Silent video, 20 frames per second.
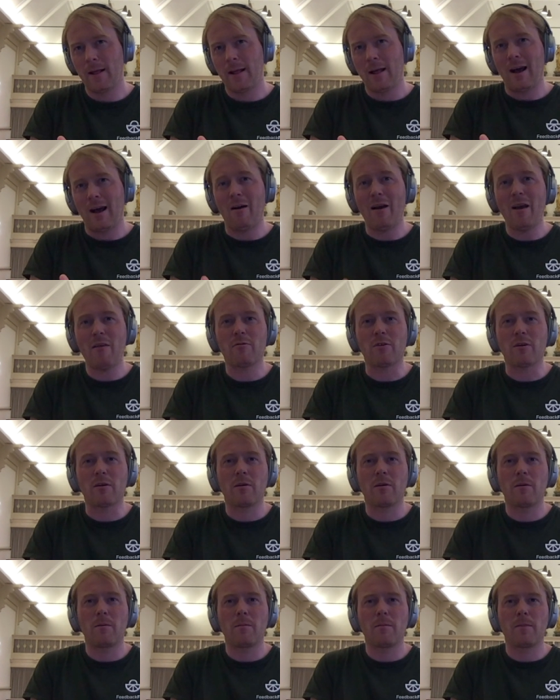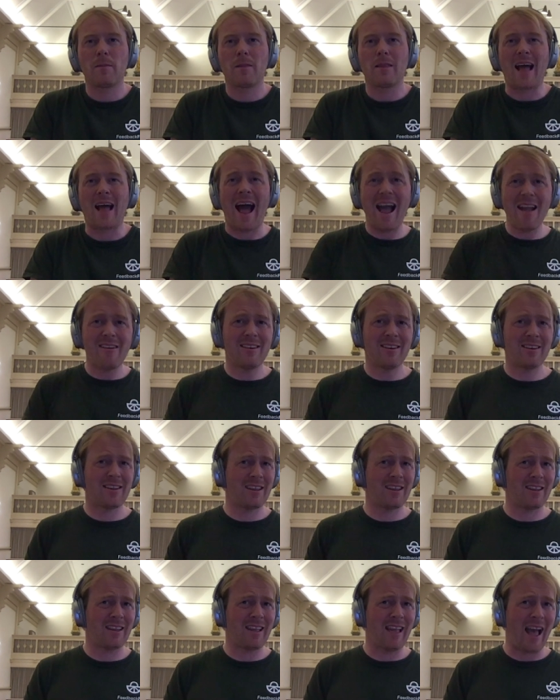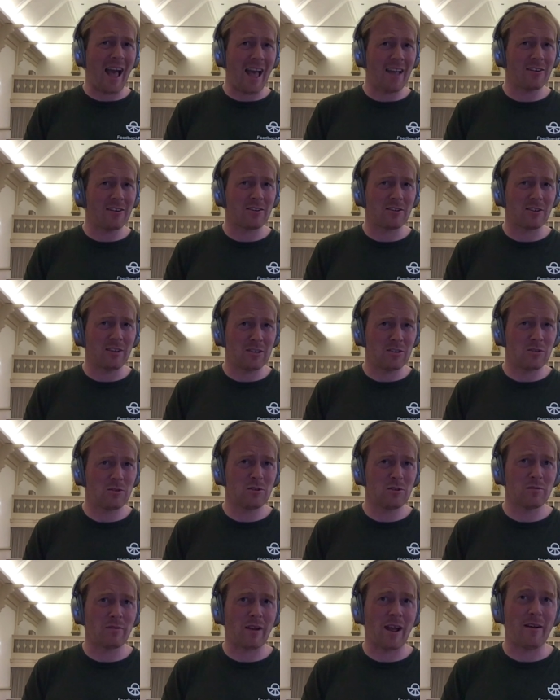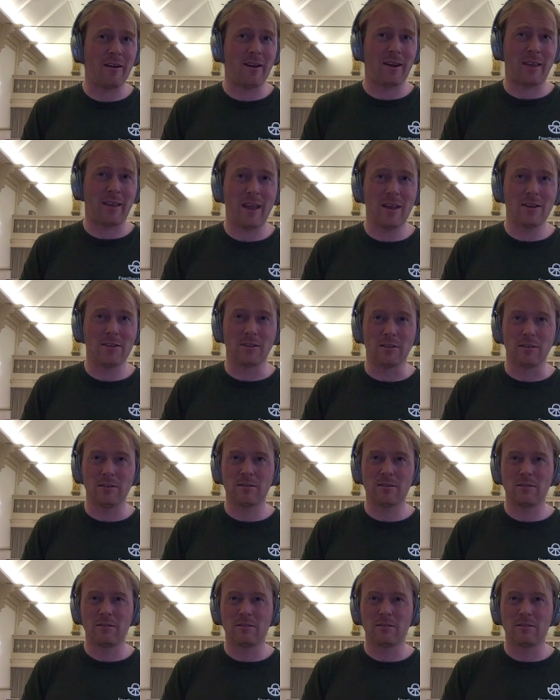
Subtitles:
However, higher institutions of higher education